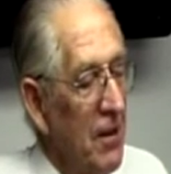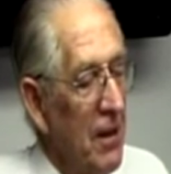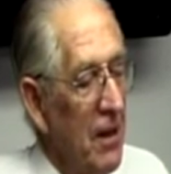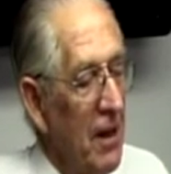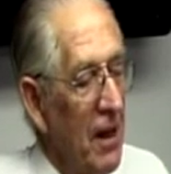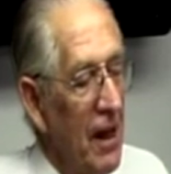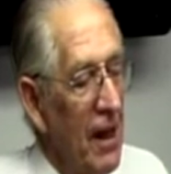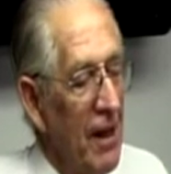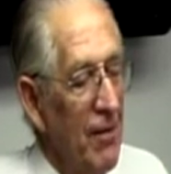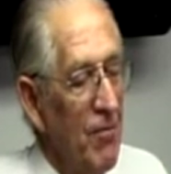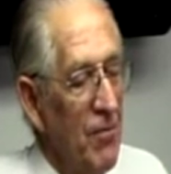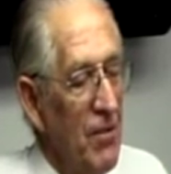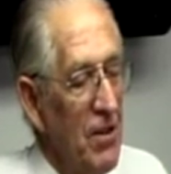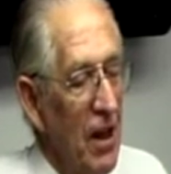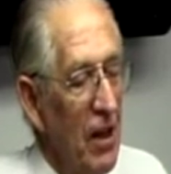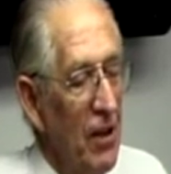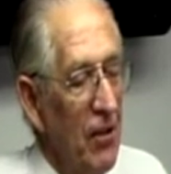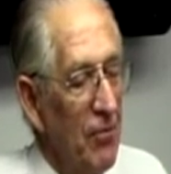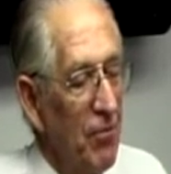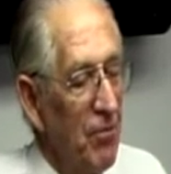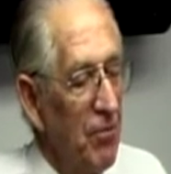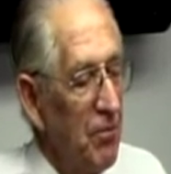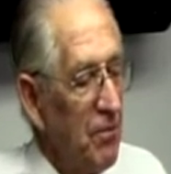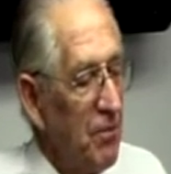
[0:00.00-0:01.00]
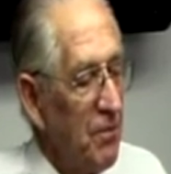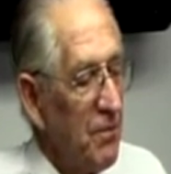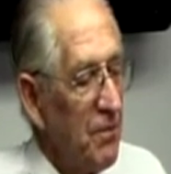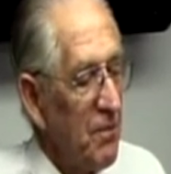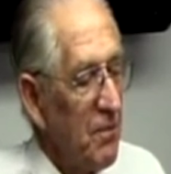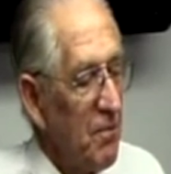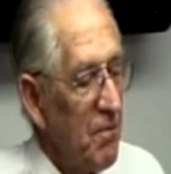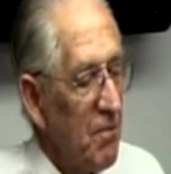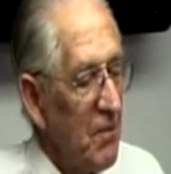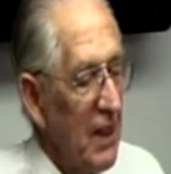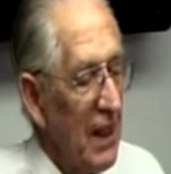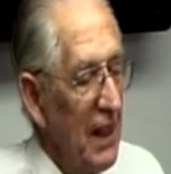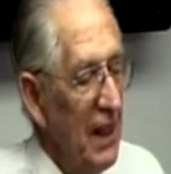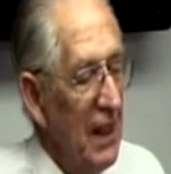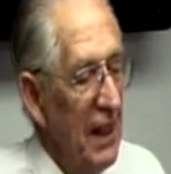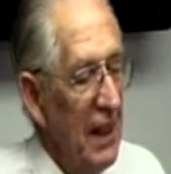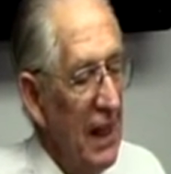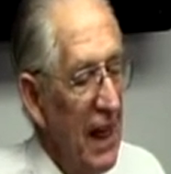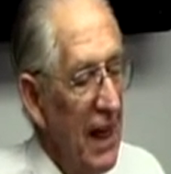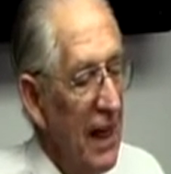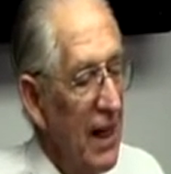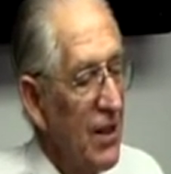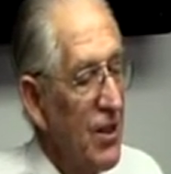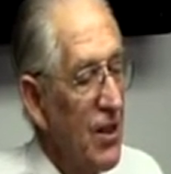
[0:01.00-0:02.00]
Right? So
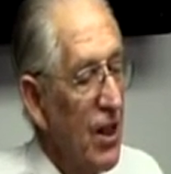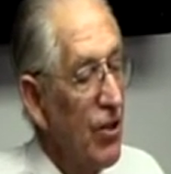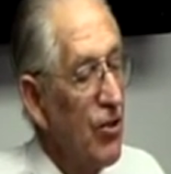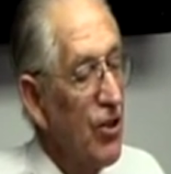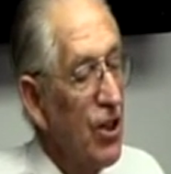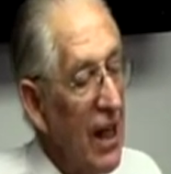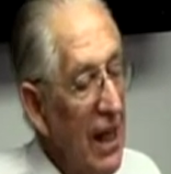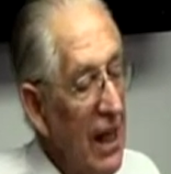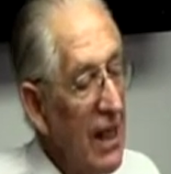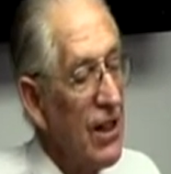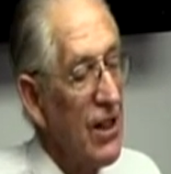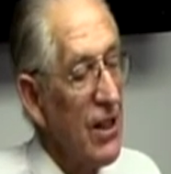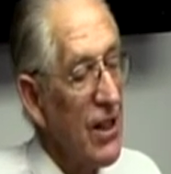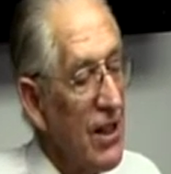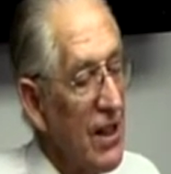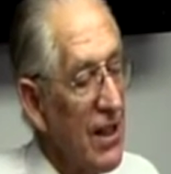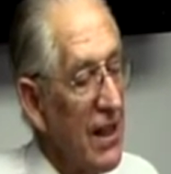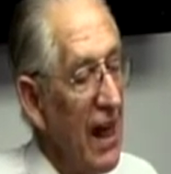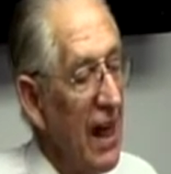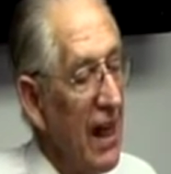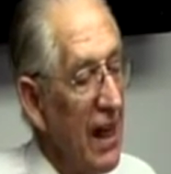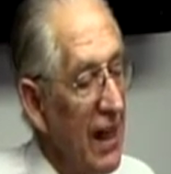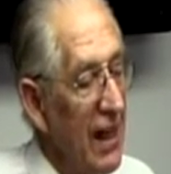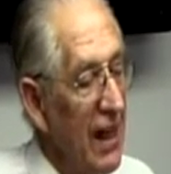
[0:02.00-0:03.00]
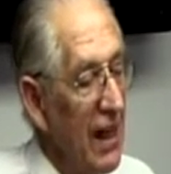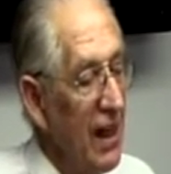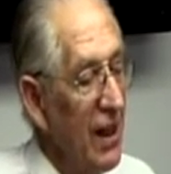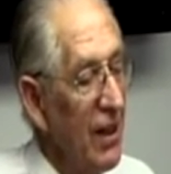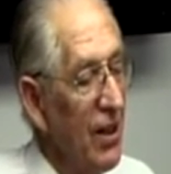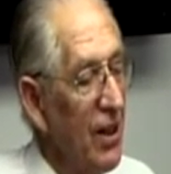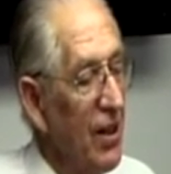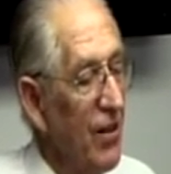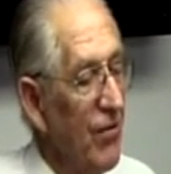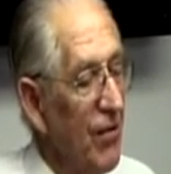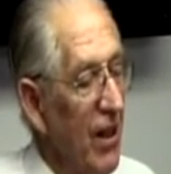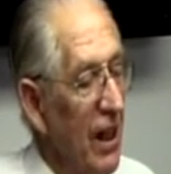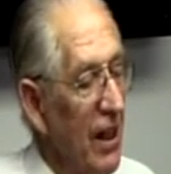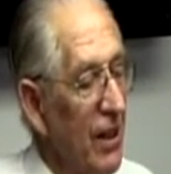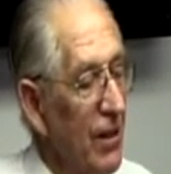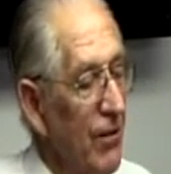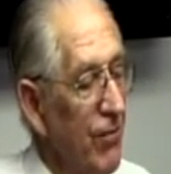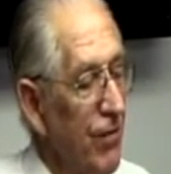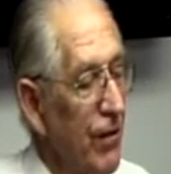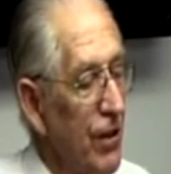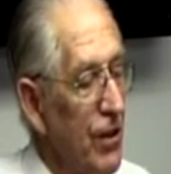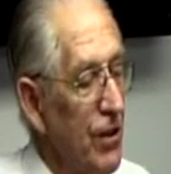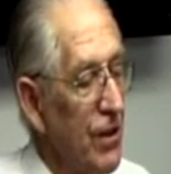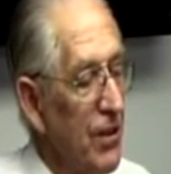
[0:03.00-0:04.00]
anyhow, so Jesus said here in
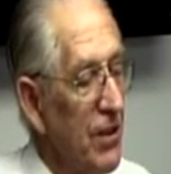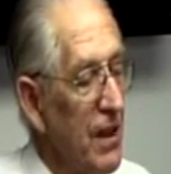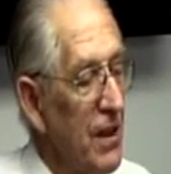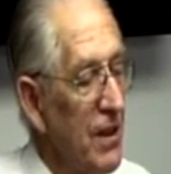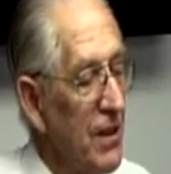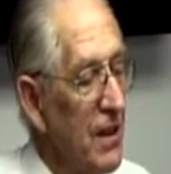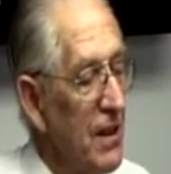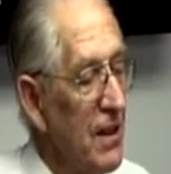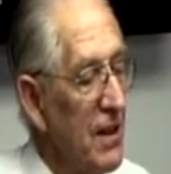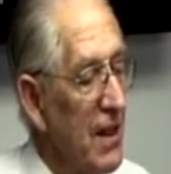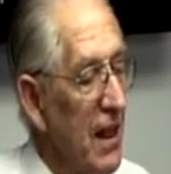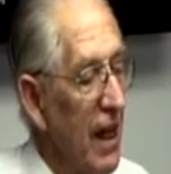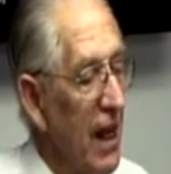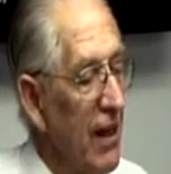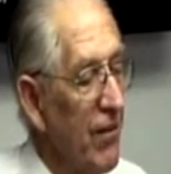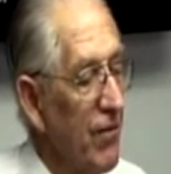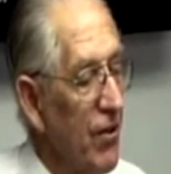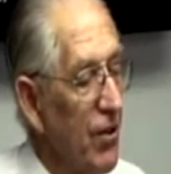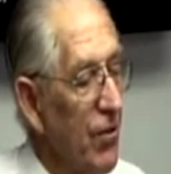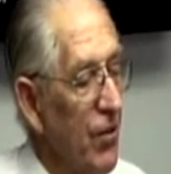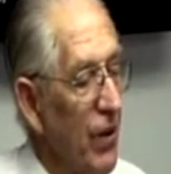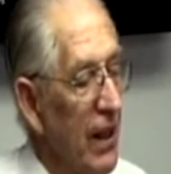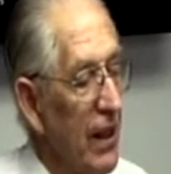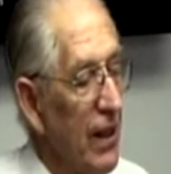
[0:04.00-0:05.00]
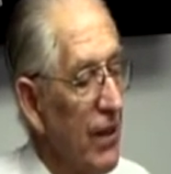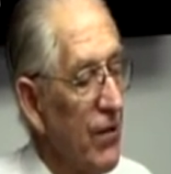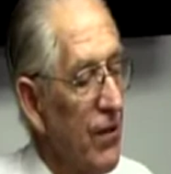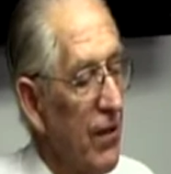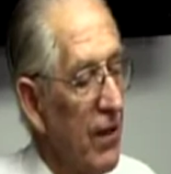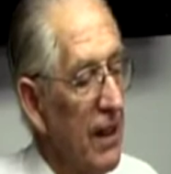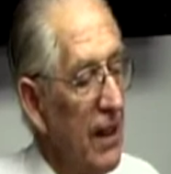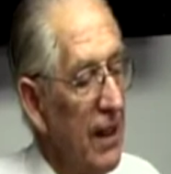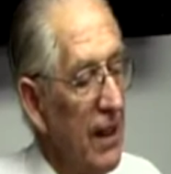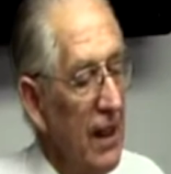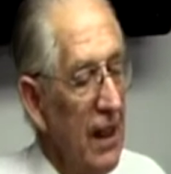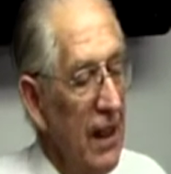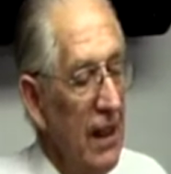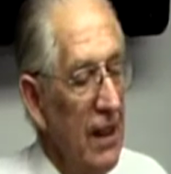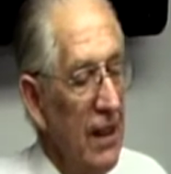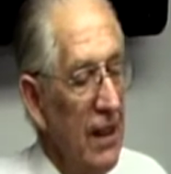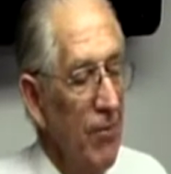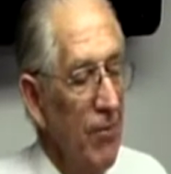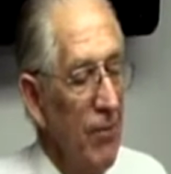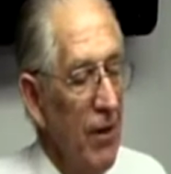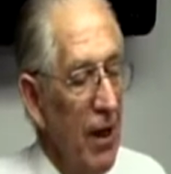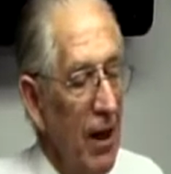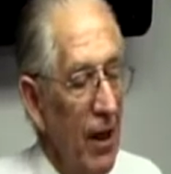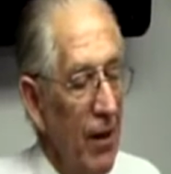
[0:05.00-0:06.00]
1 Corinthians 11:23,
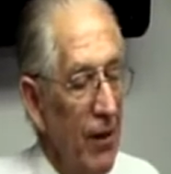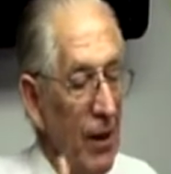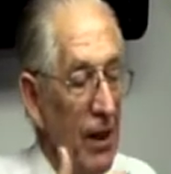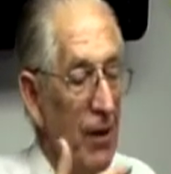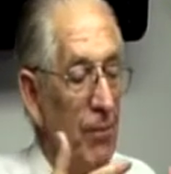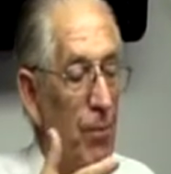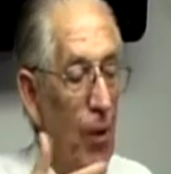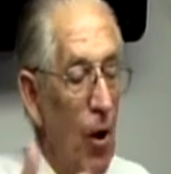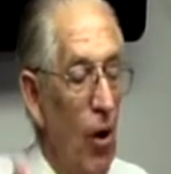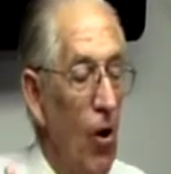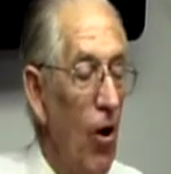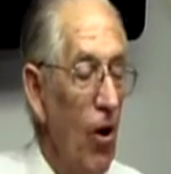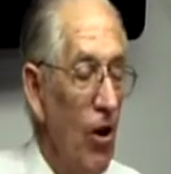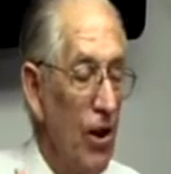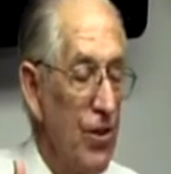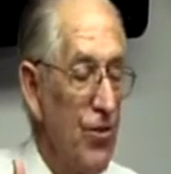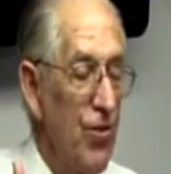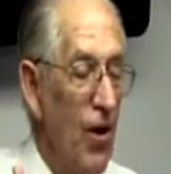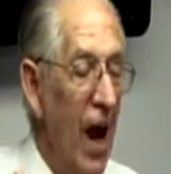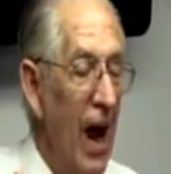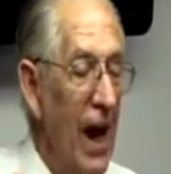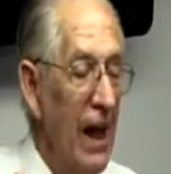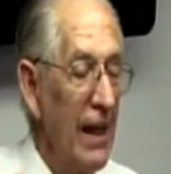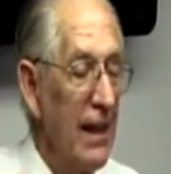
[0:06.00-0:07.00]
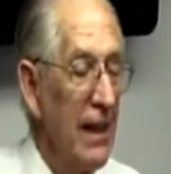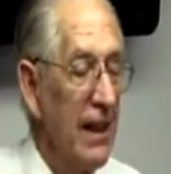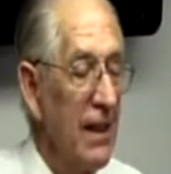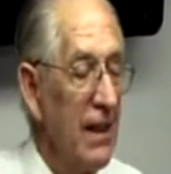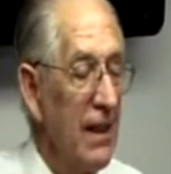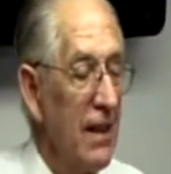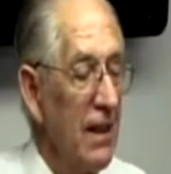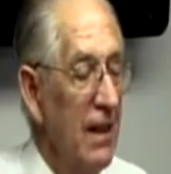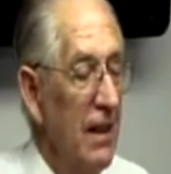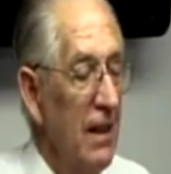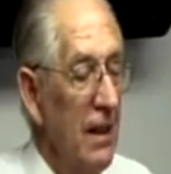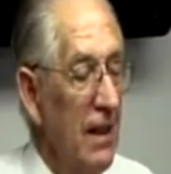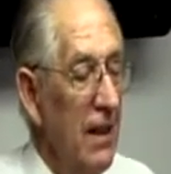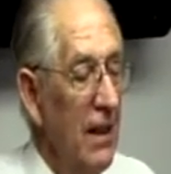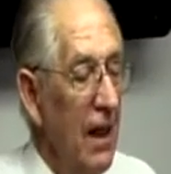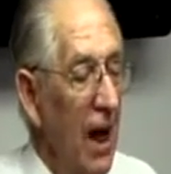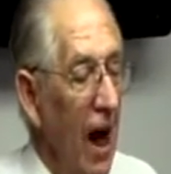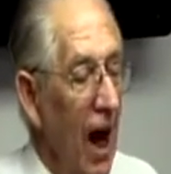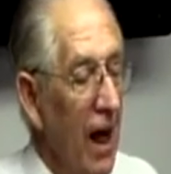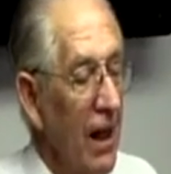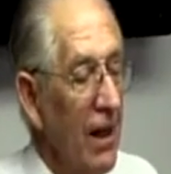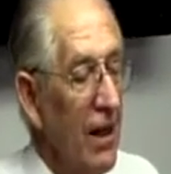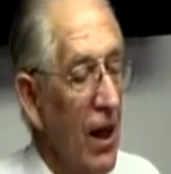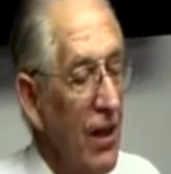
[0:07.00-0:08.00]
I mean, Paul is writing it,
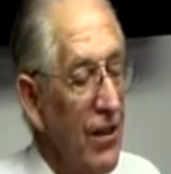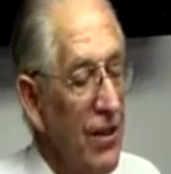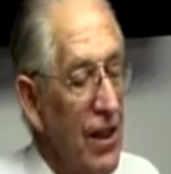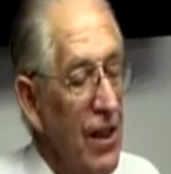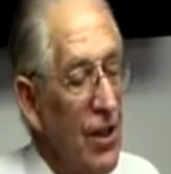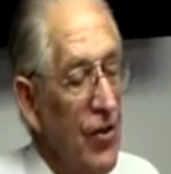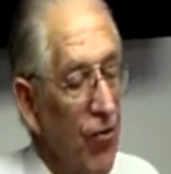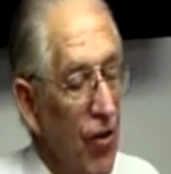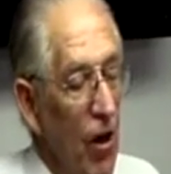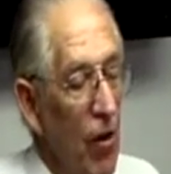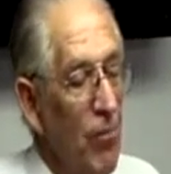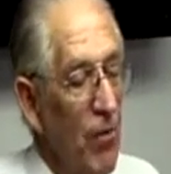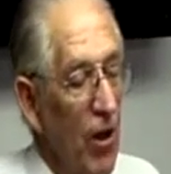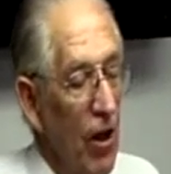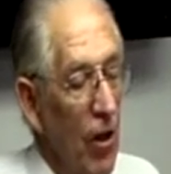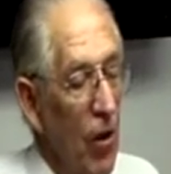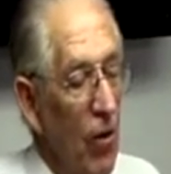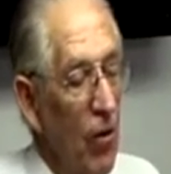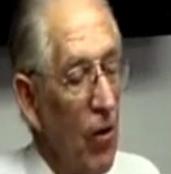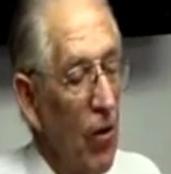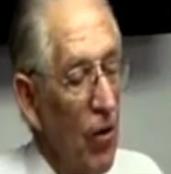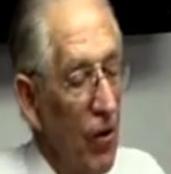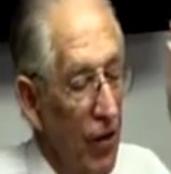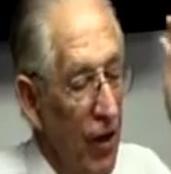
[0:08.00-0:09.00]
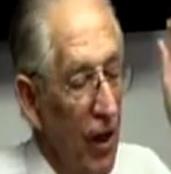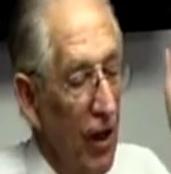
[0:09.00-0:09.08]
I got this from the Lord.